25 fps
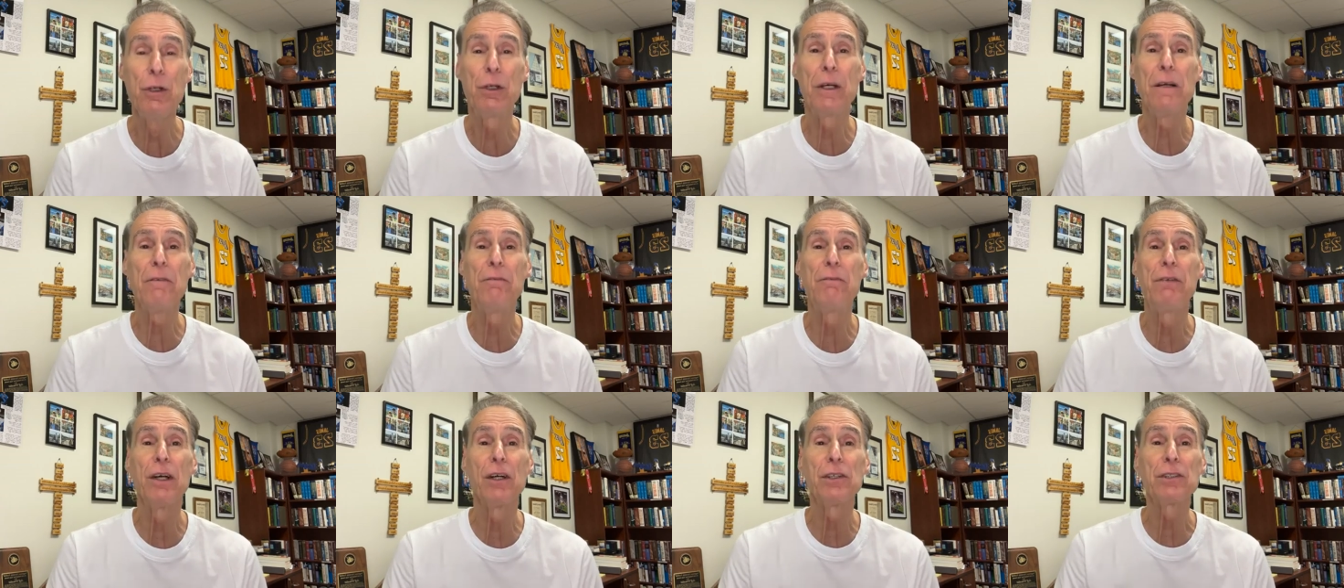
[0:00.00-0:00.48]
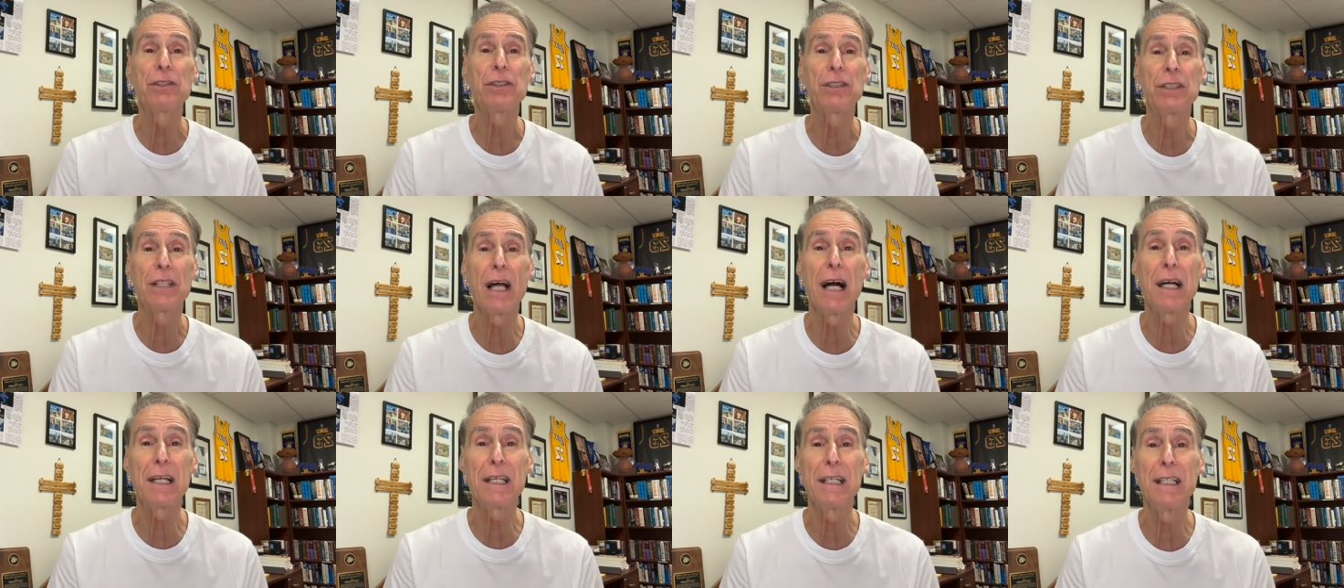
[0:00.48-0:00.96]
You can feel
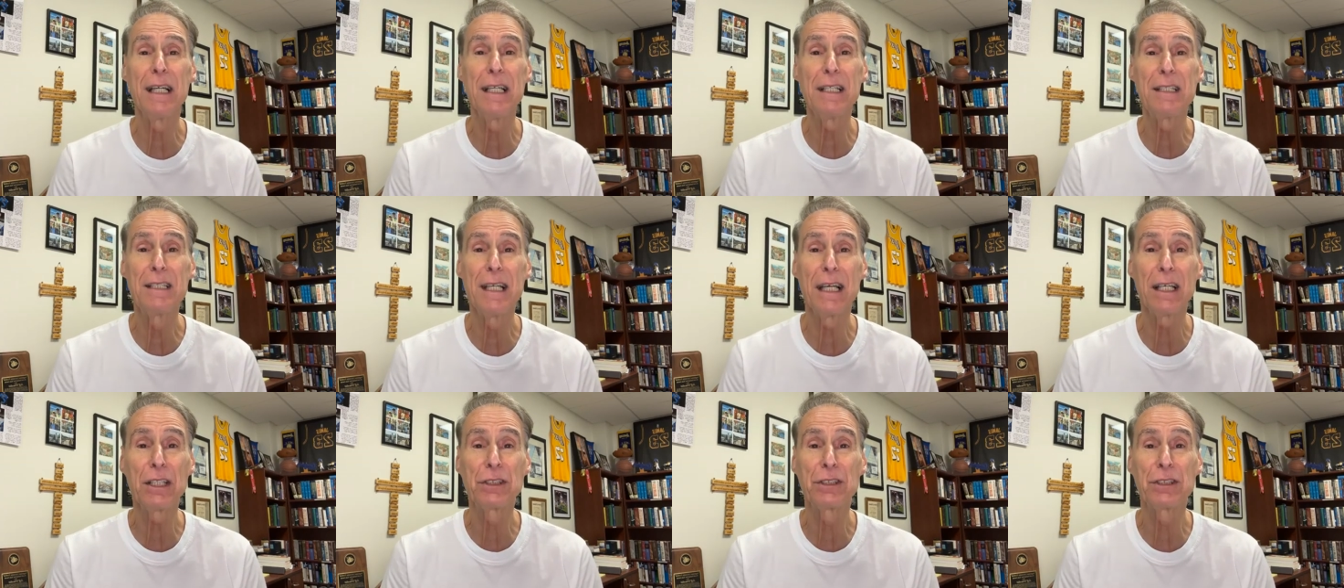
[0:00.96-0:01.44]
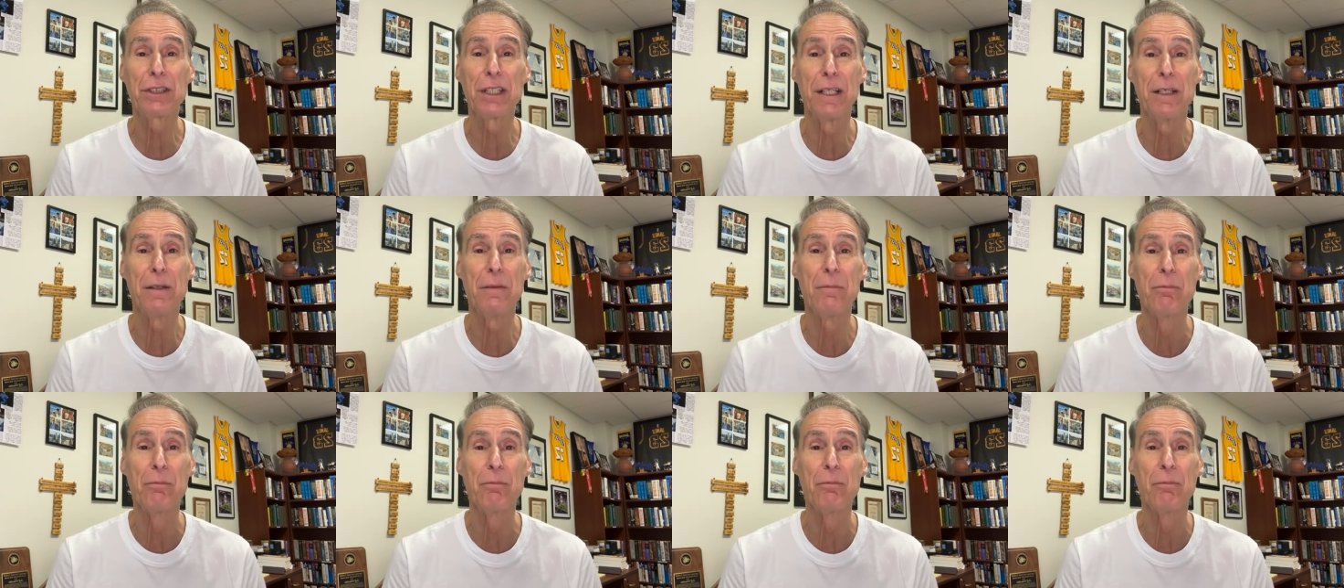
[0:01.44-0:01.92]
stuck in
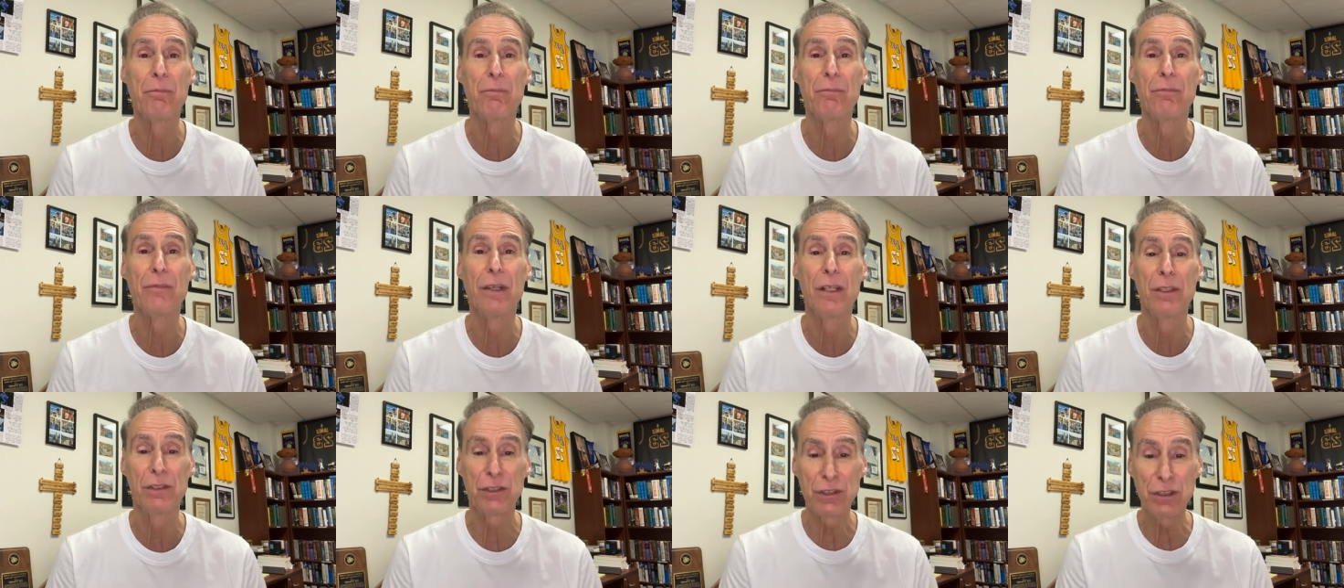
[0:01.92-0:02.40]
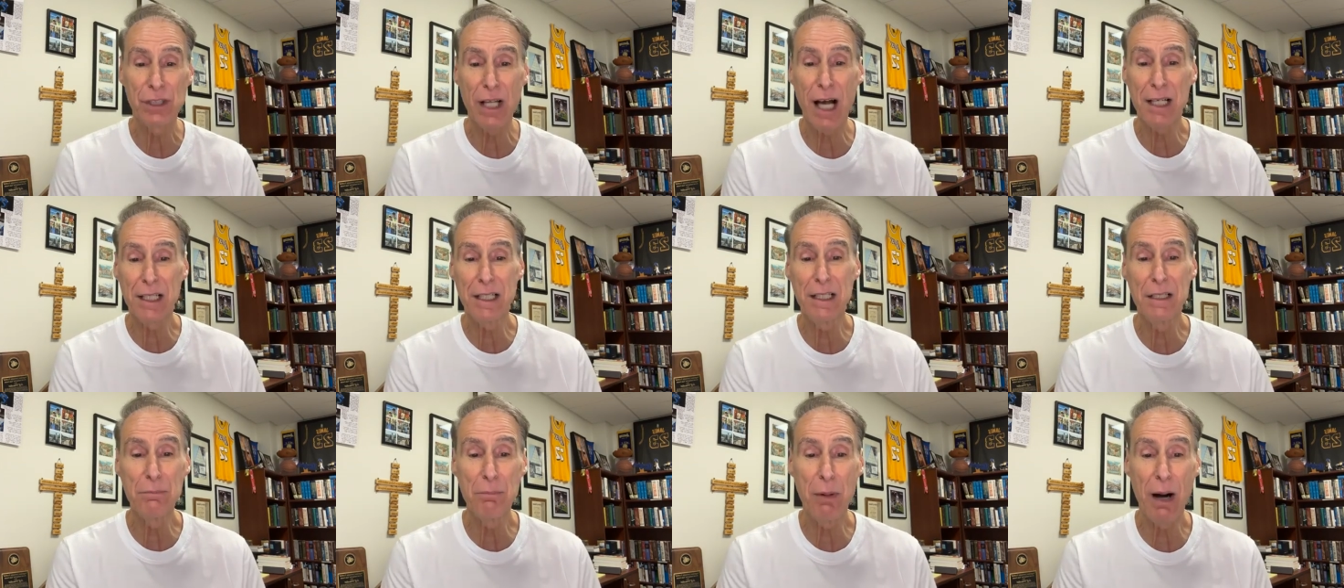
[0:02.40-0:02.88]
addiction,
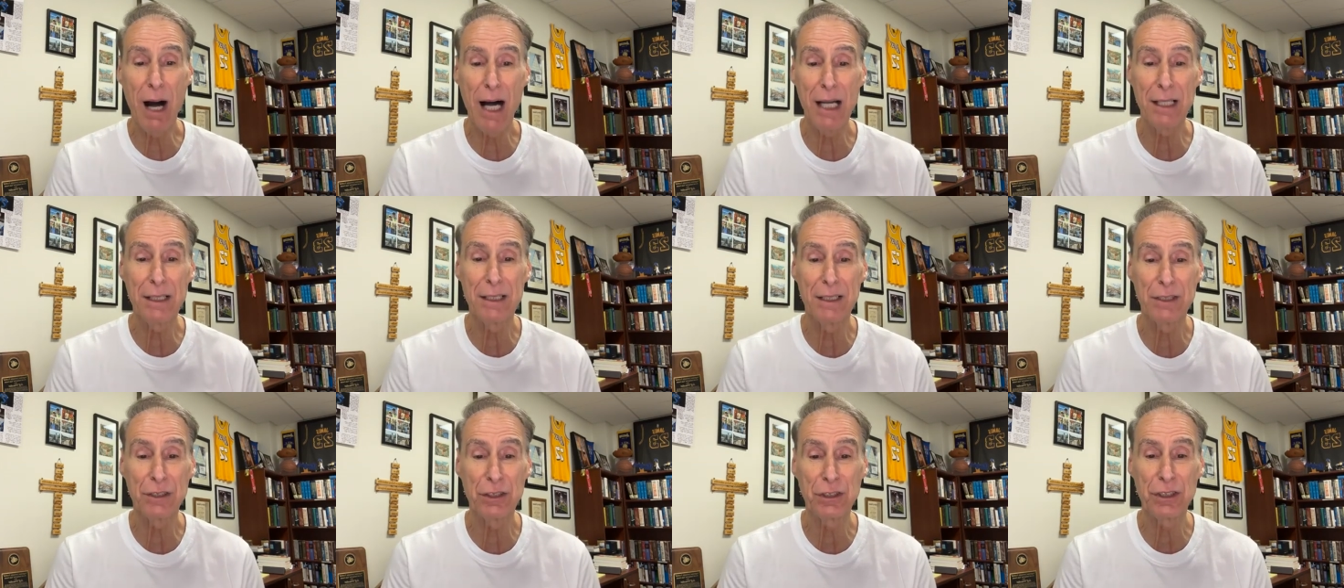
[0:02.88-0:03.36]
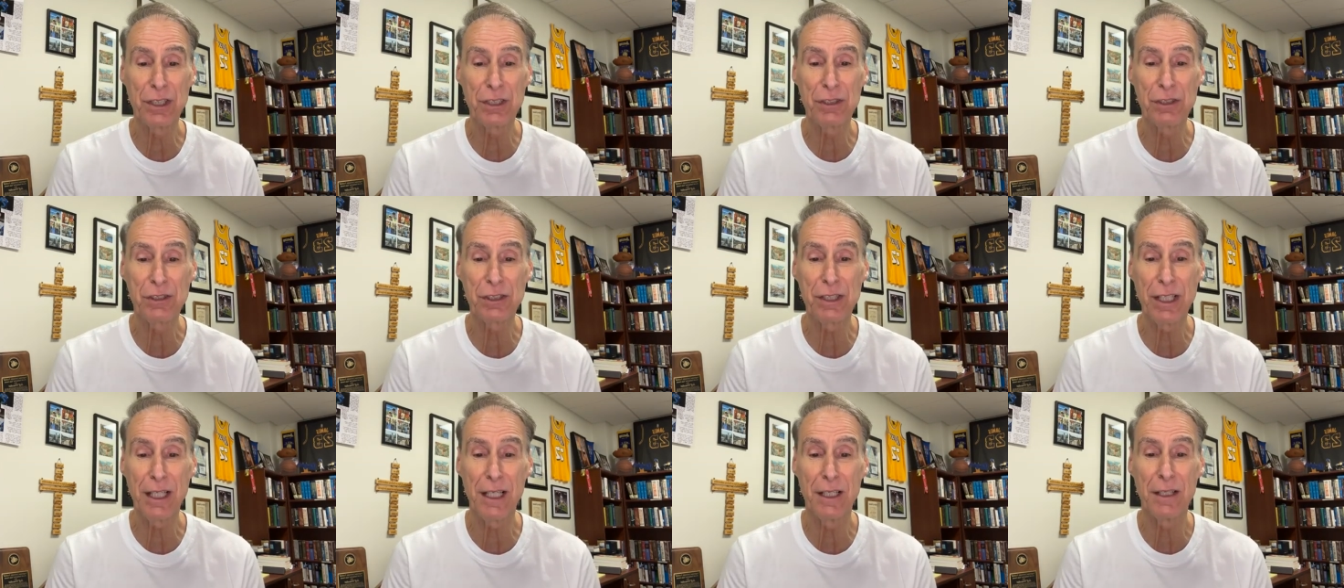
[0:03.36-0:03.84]
stuck in bondage to
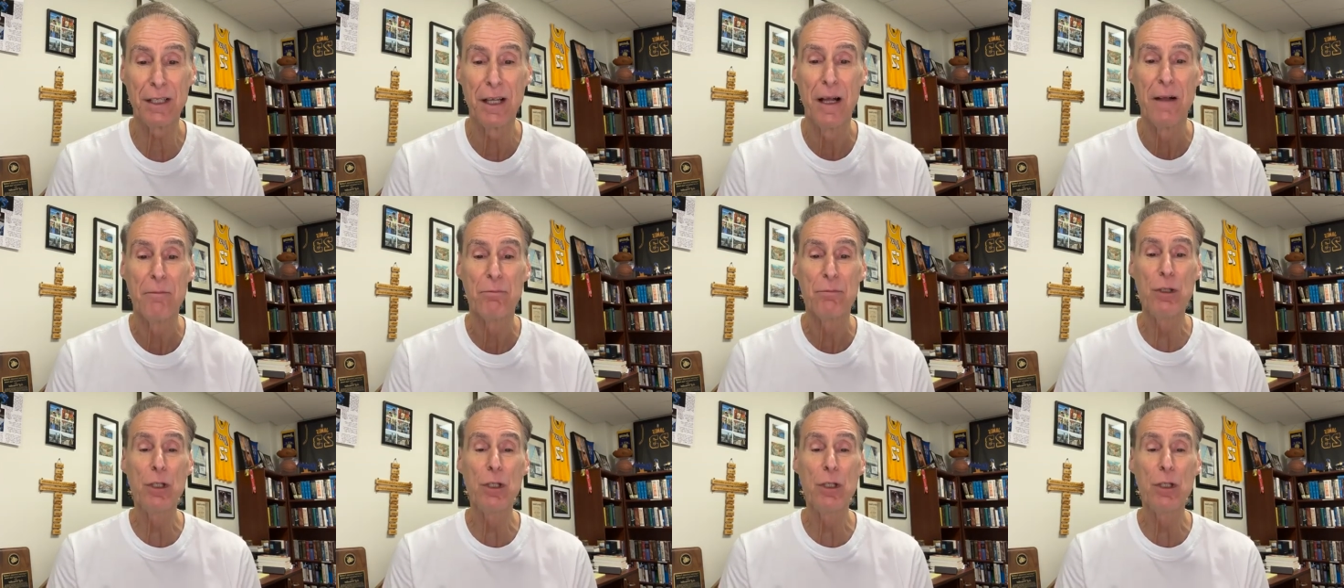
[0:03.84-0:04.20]
sin.